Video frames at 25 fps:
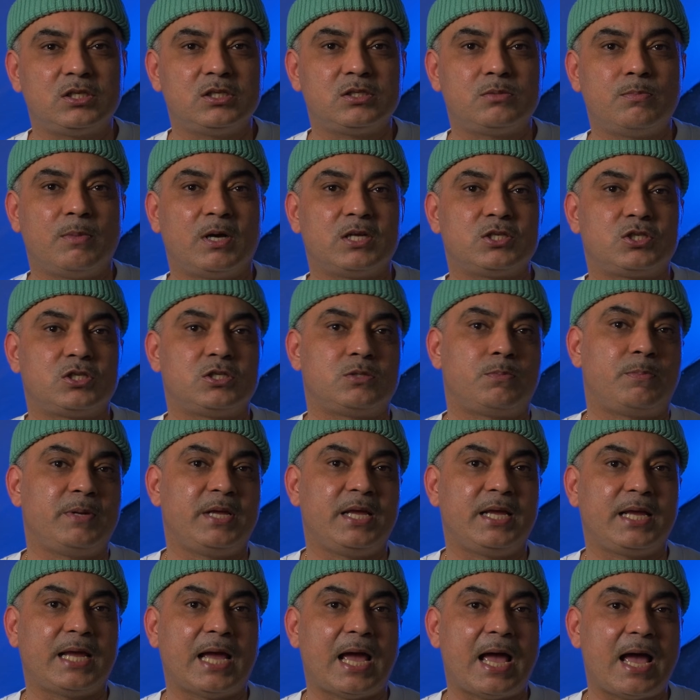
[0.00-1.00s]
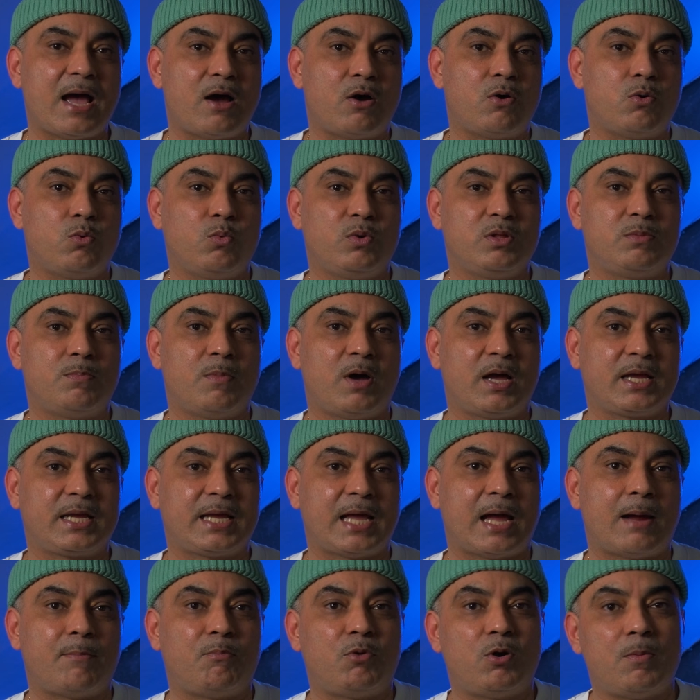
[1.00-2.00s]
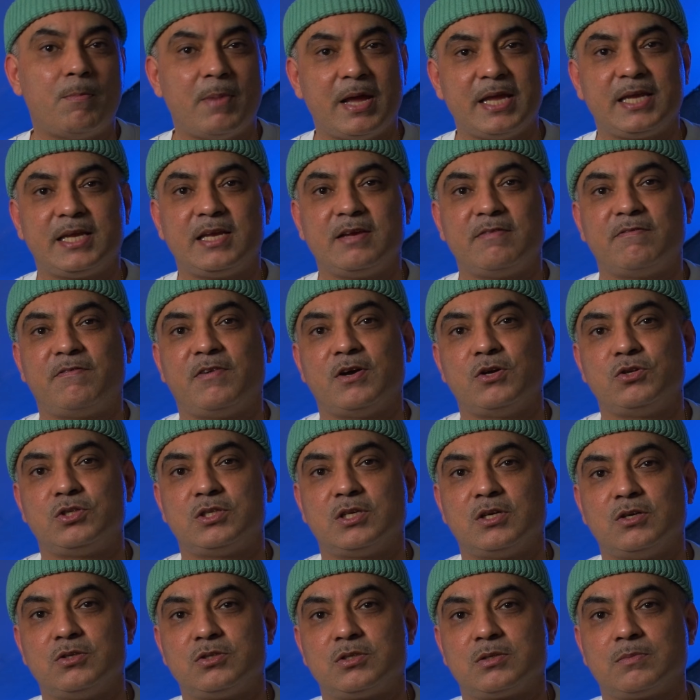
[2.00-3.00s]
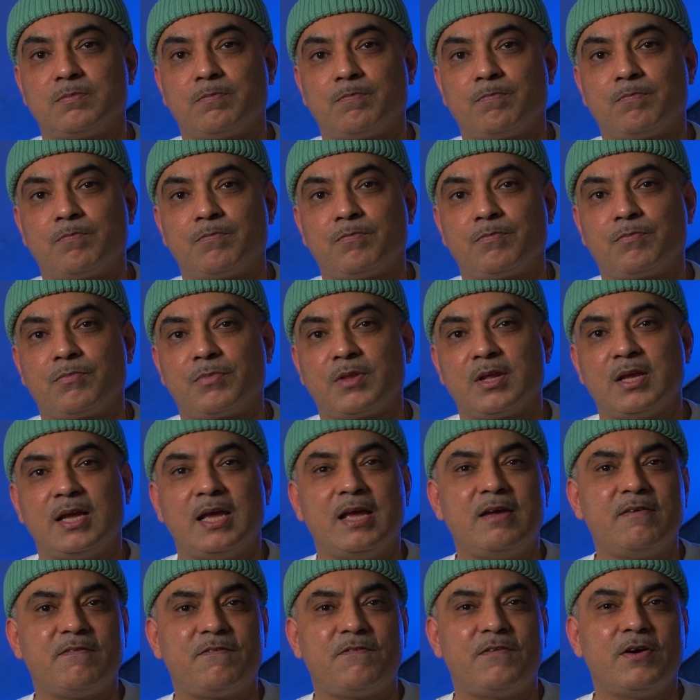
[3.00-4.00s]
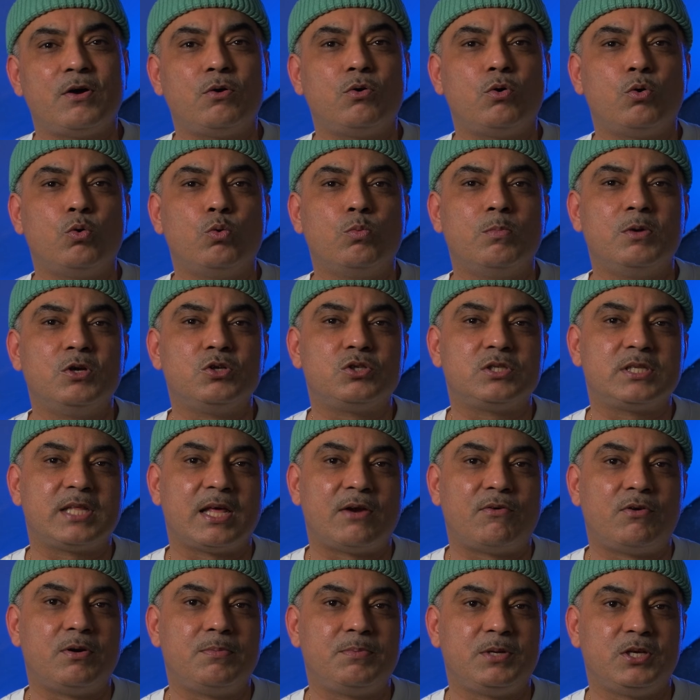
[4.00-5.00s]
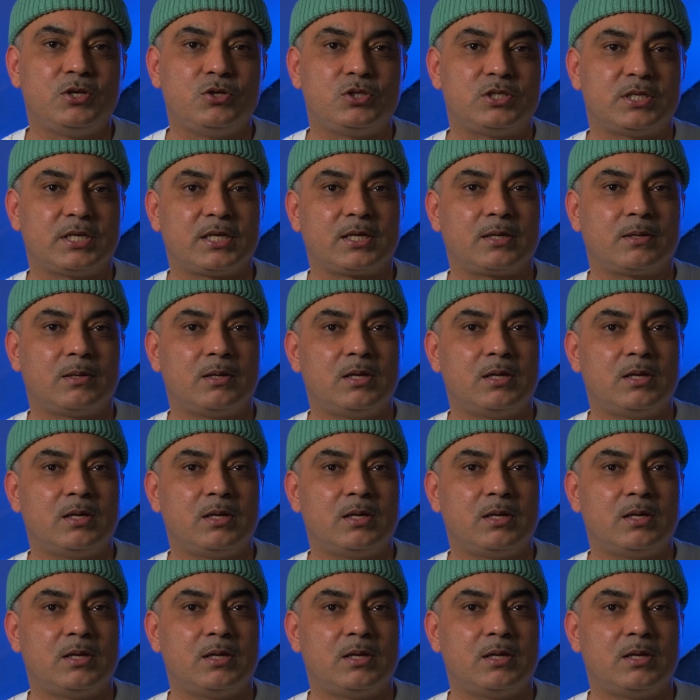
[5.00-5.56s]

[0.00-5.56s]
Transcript: as much as being out with my camera making photos. It felt almost therapeutic,